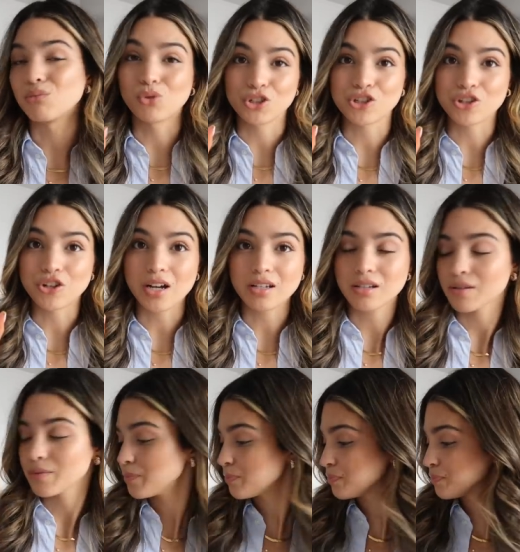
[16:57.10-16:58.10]
moisturized
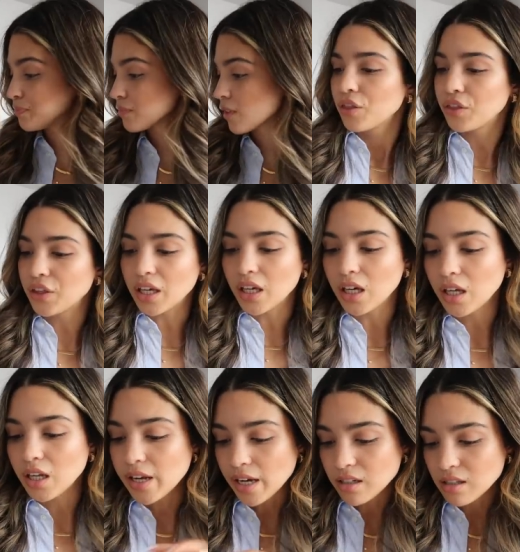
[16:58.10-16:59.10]

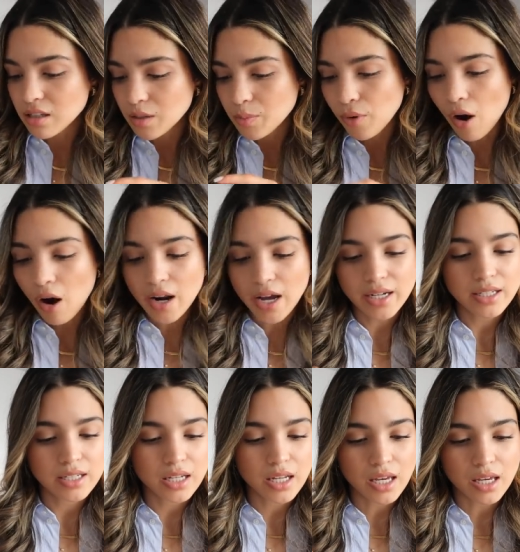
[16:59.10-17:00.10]
the next
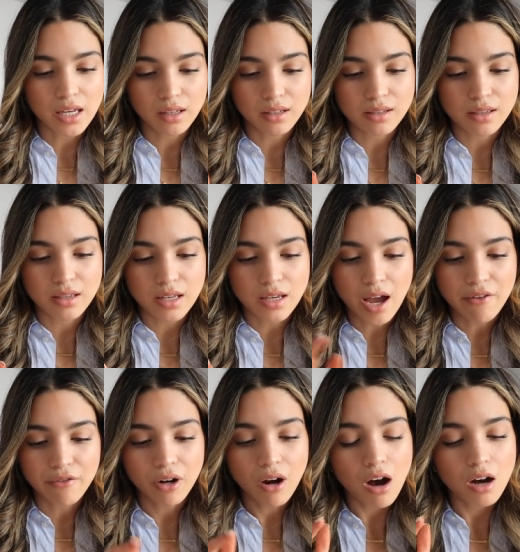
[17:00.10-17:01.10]
product is the
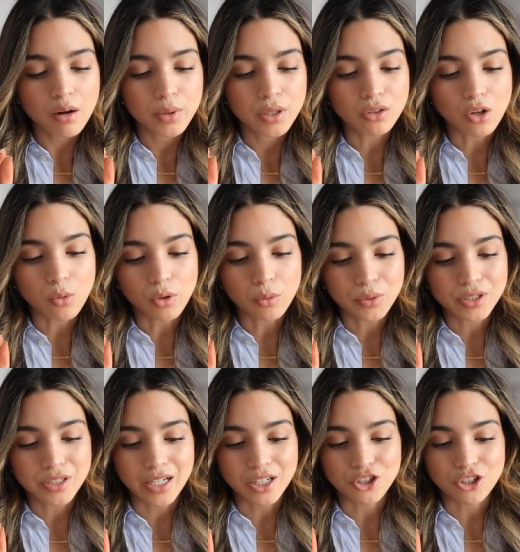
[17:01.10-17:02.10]
Evercalm Global
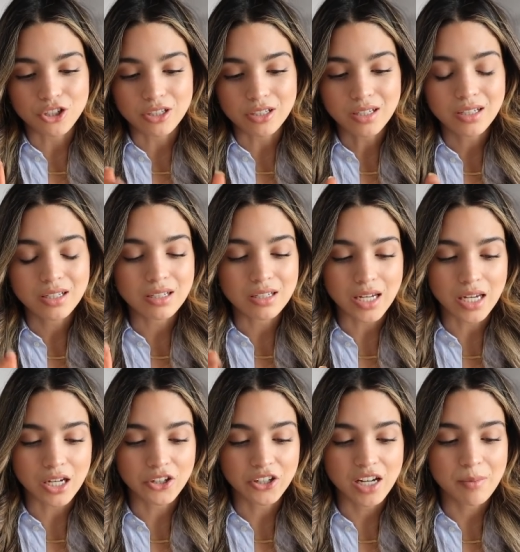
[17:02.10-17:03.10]
Protection
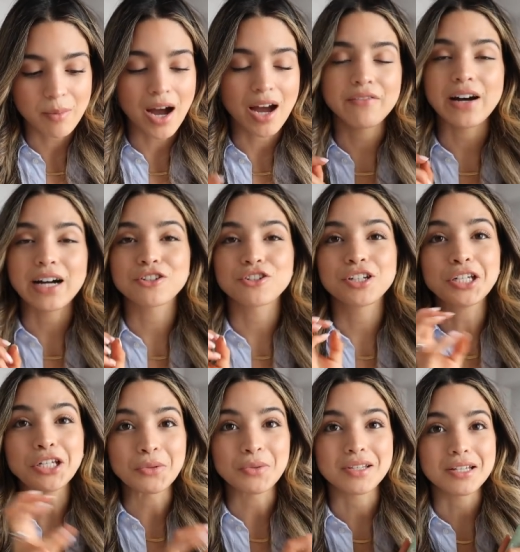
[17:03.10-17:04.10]
Day Cream. I've actually
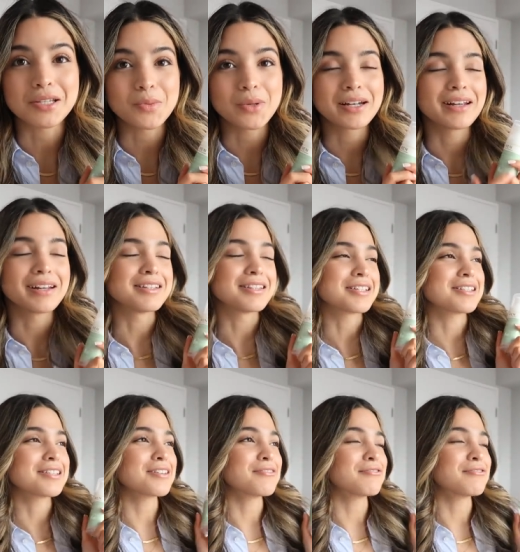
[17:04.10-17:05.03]
used this one and this is